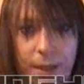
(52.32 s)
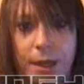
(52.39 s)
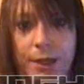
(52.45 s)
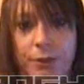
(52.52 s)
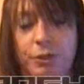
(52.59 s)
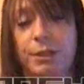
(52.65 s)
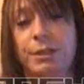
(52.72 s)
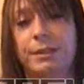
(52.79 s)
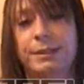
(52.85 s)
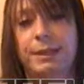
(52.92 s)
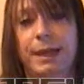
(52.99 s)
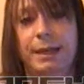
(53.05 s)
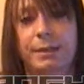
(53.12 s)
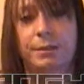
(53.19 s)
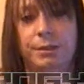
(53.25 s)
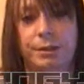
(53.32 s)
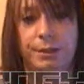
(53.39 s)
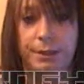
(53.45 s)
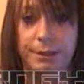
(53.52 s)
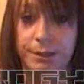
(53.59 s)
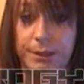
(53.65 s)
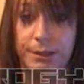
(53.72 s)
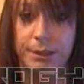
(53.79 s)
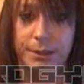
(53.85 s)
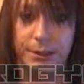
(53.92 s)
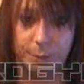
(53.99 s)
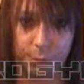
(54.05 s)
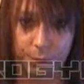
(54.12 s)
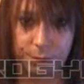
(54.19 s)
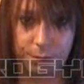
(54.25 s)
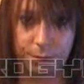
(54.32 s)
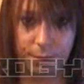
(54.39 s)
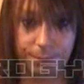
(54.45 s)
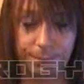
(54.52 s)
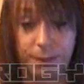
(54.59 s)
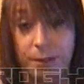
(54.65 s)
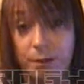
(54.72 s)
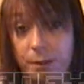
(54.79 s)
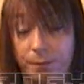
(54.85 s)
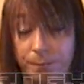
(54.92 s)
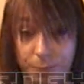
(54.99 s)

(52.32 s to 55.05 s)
I trained as an actor in 1991, I've done a lot of